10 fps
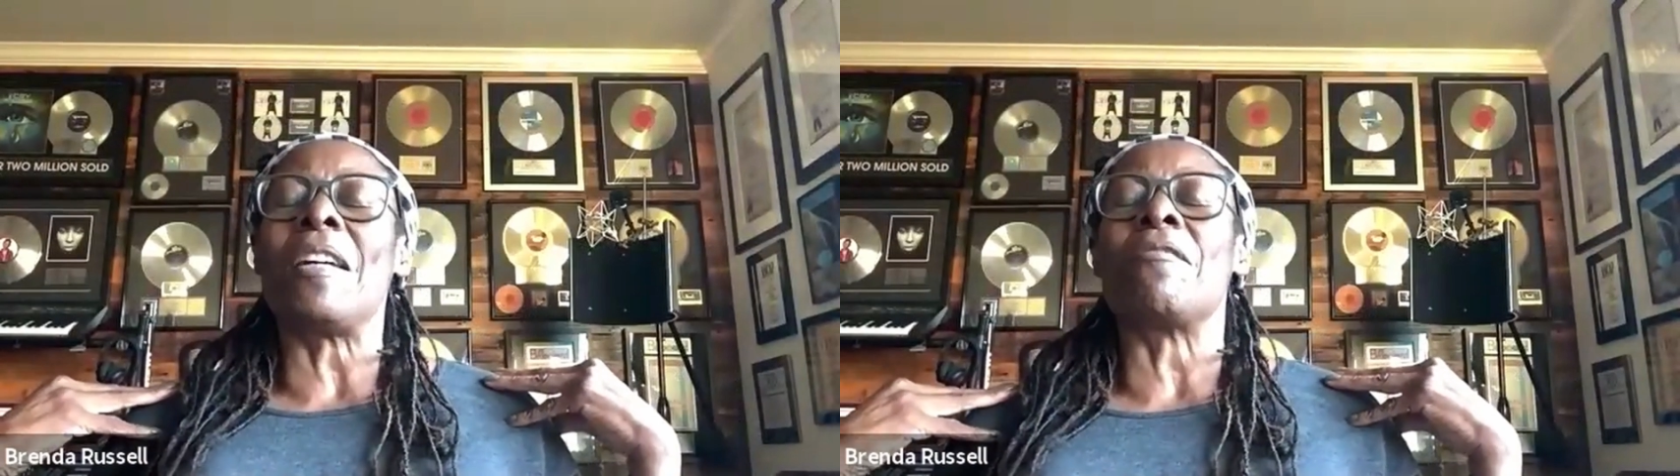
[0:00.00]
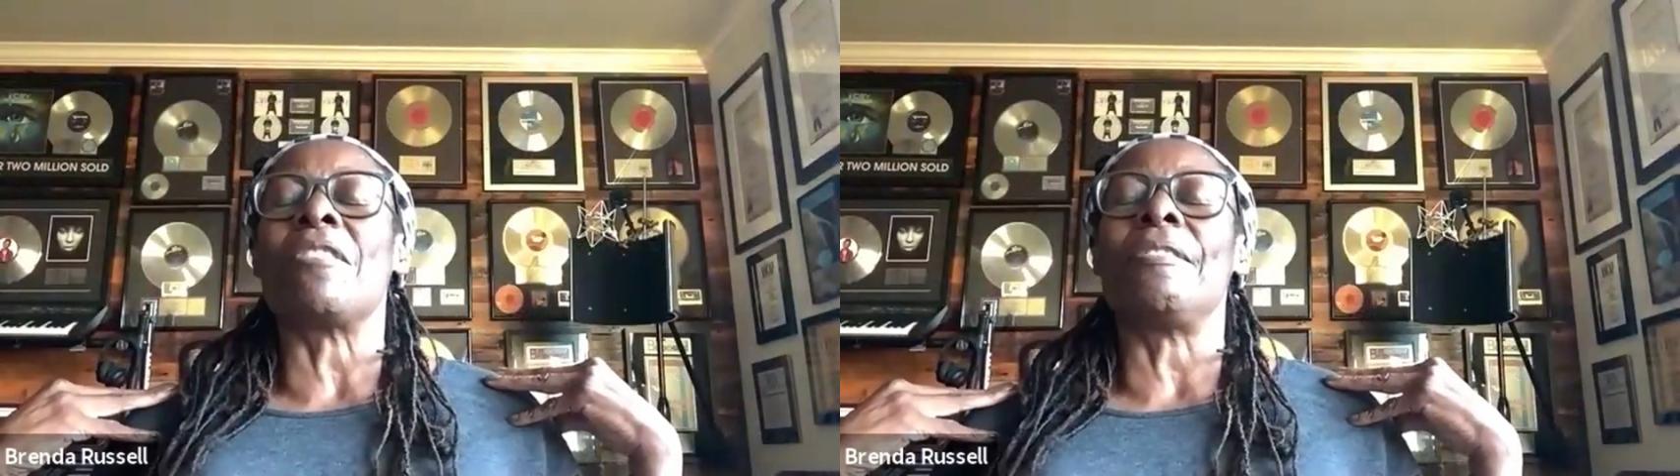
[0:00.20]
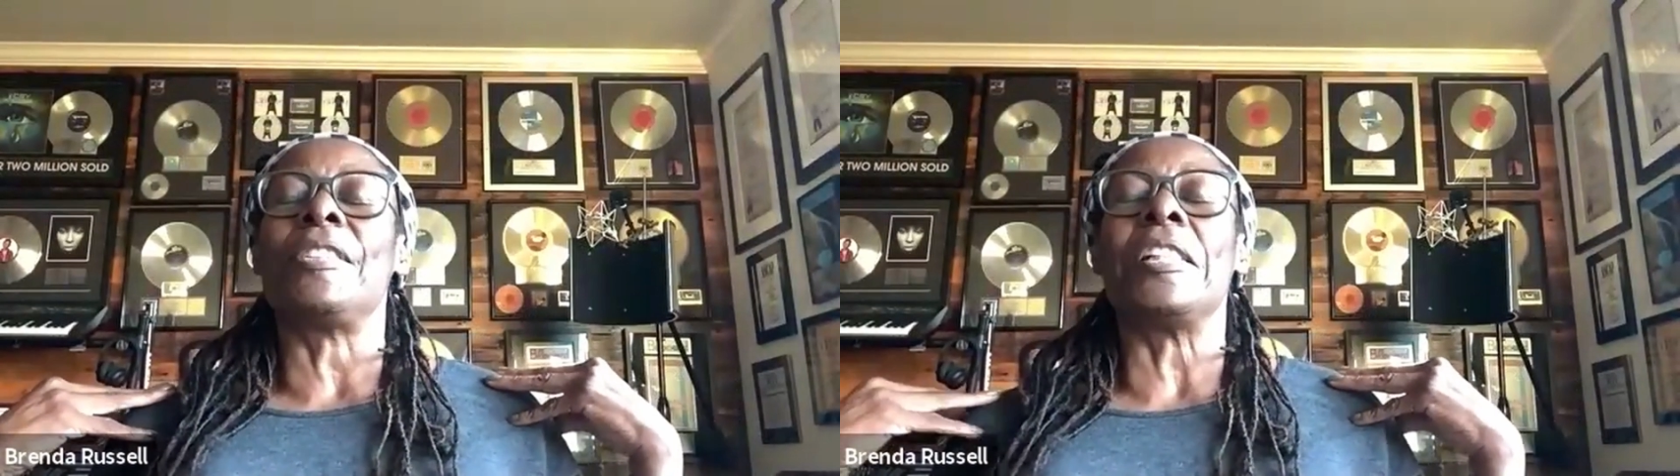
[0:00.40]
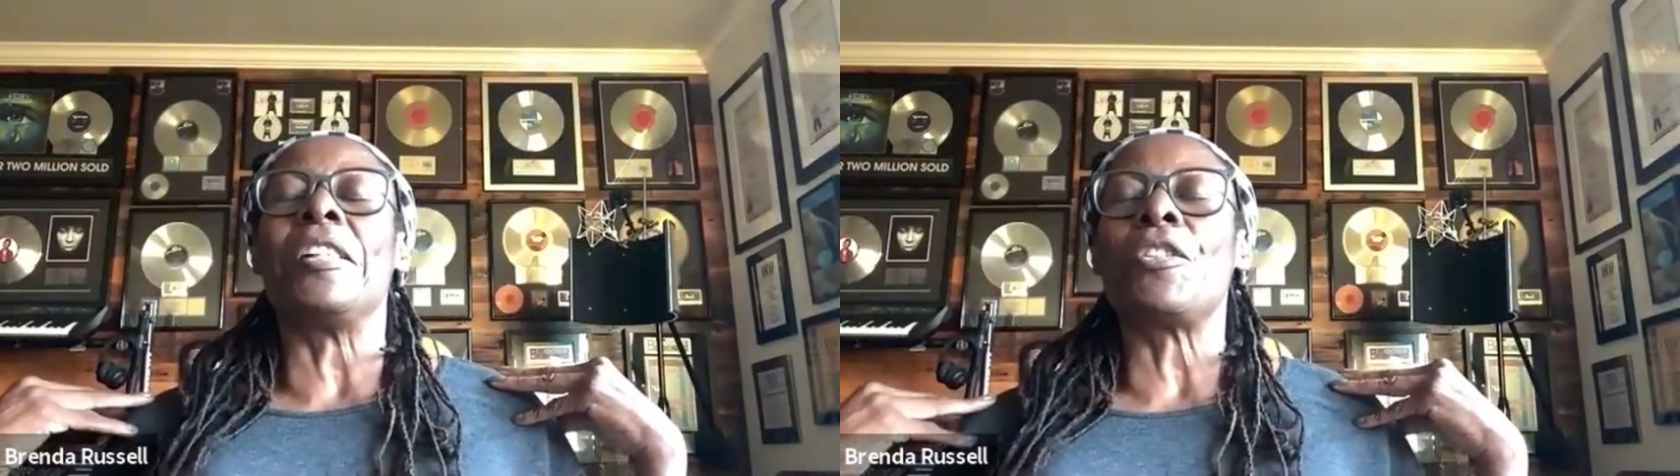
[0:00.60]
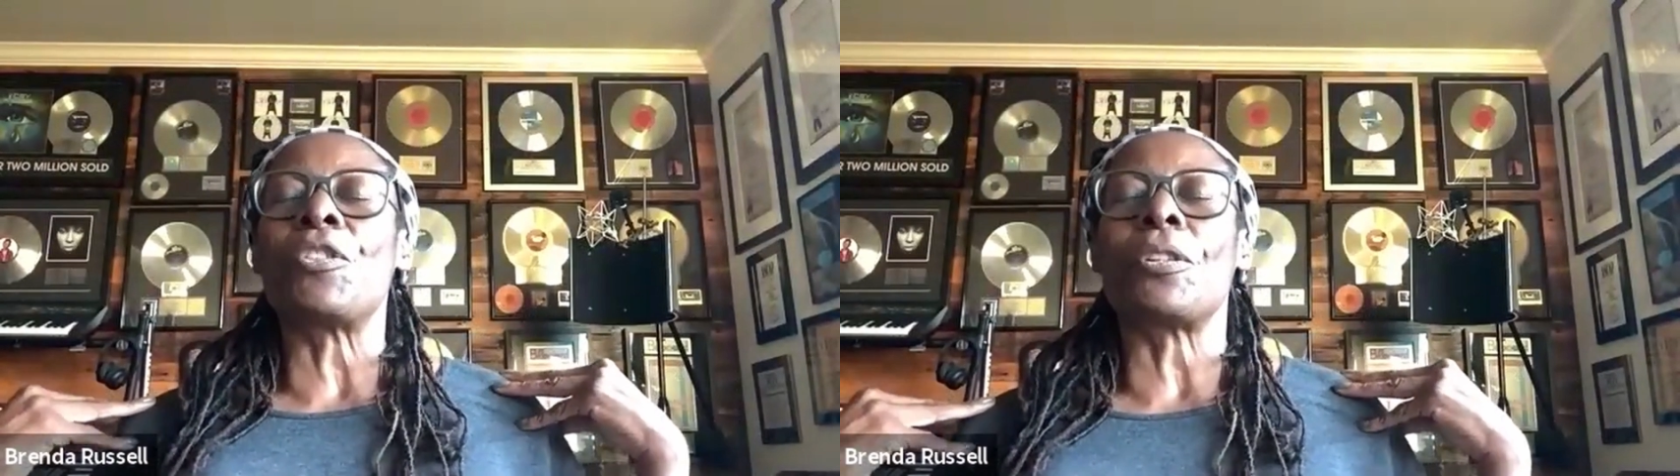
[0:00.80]
that
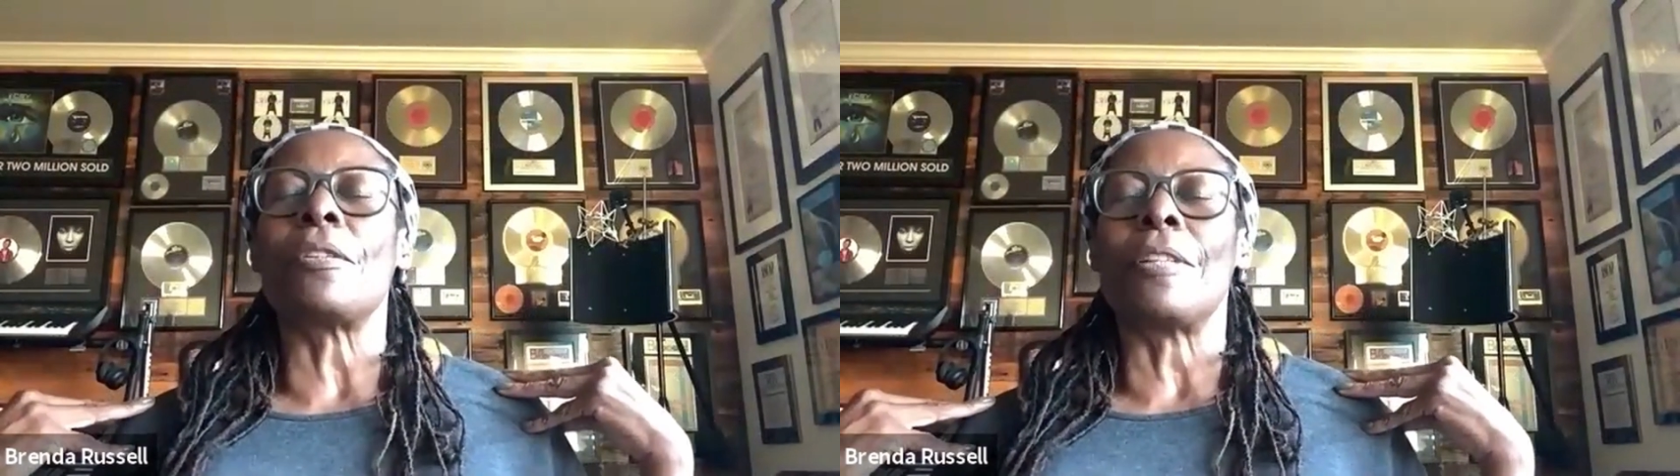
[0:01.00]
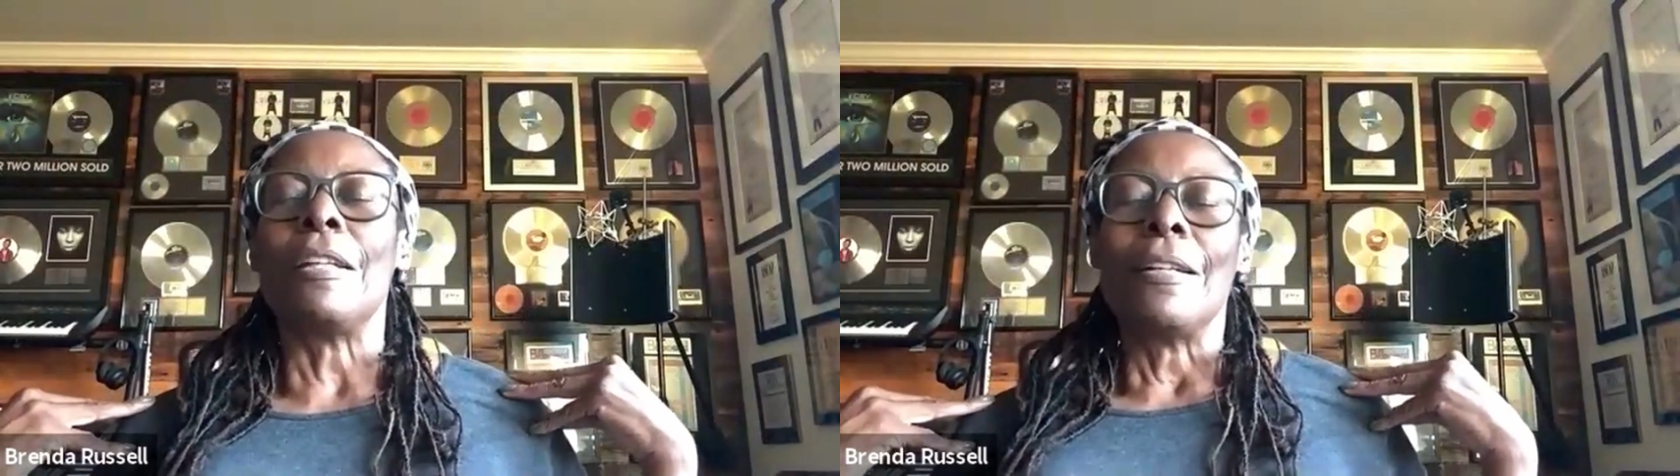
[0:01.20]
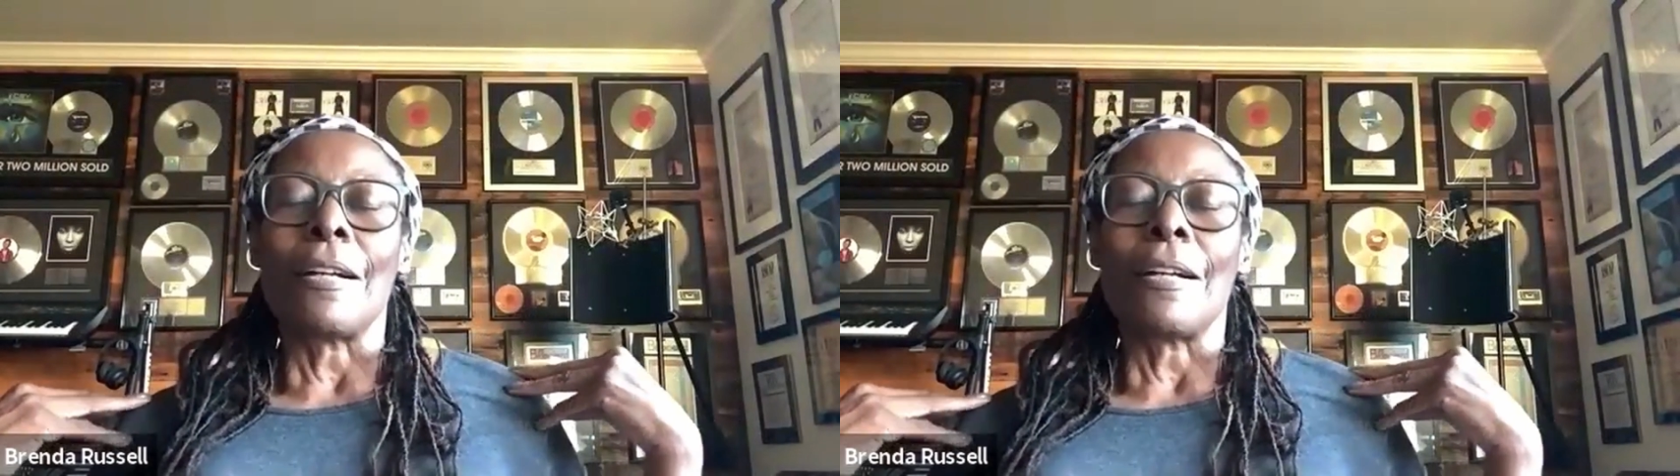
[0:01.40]
revelation,